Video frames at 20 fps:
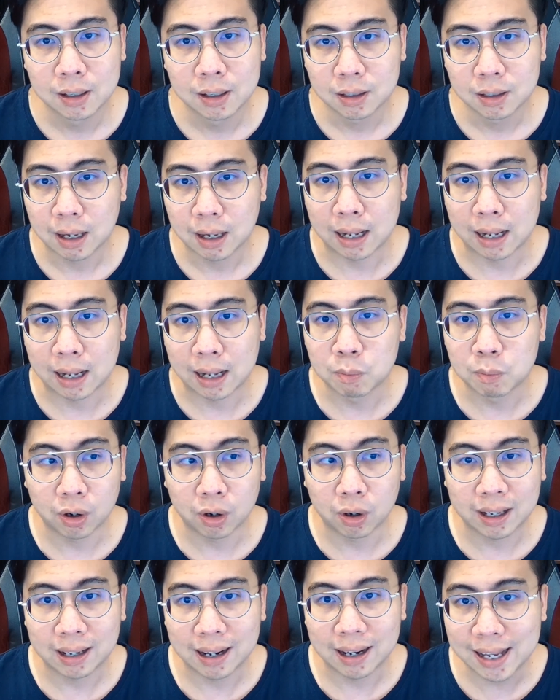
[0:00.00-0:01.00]
any more
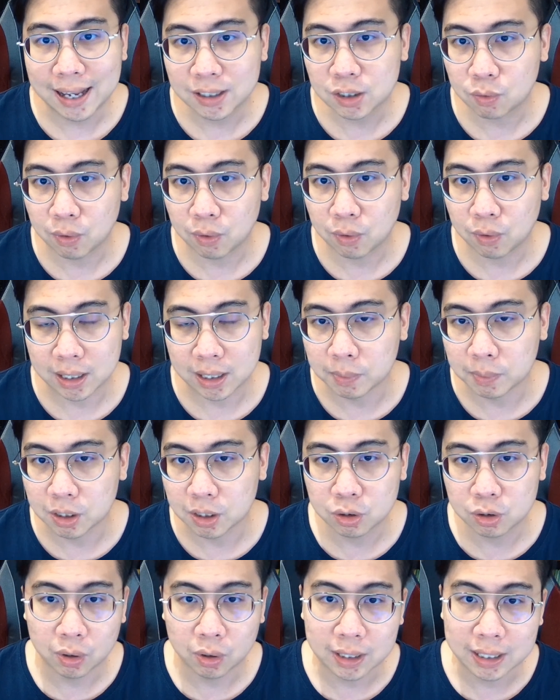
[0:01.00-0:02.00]
clients right now
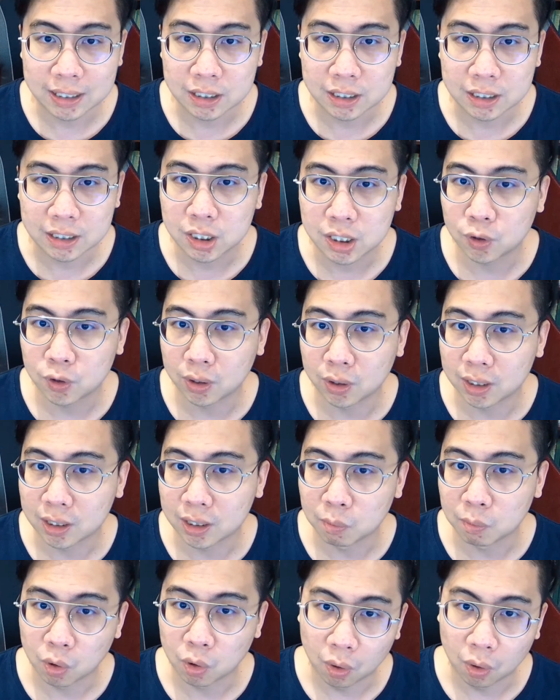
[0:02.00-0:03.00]
because you already achieved your
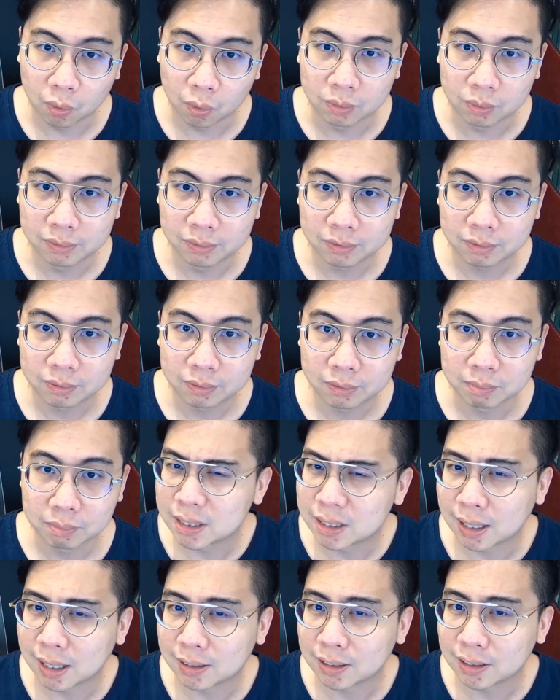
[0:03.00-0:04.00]
income goal, maybe
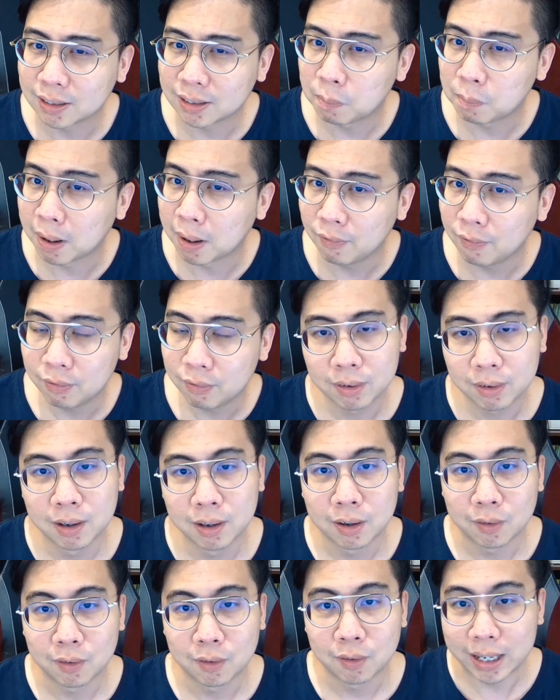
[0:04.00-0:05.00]
10K per month,
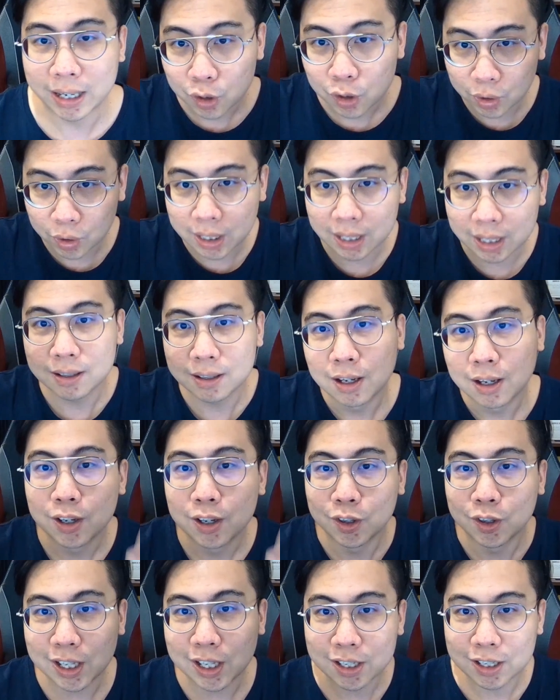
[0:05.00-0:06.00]
right? You
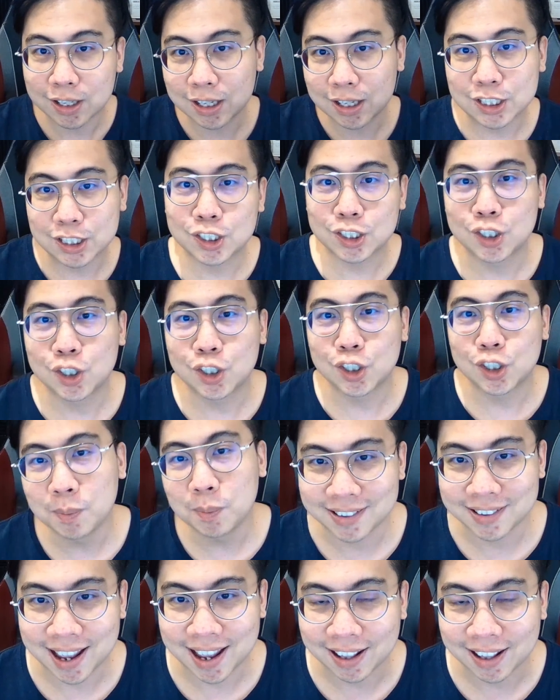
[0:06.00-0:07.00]
can
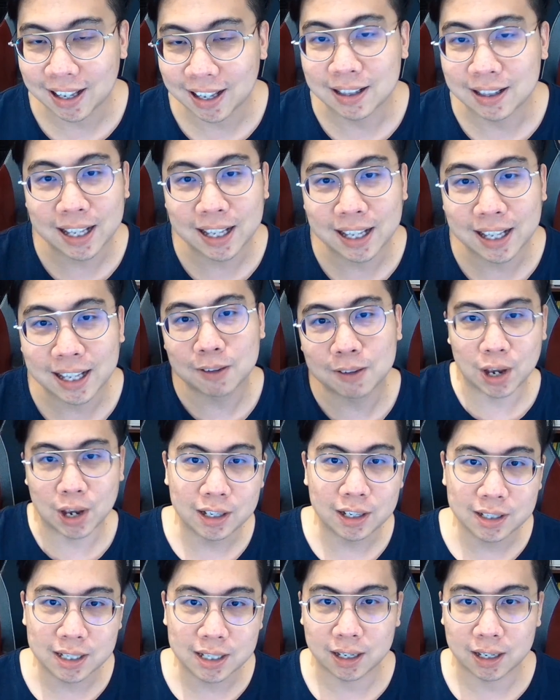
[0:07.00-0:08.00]
assuming that and let them validate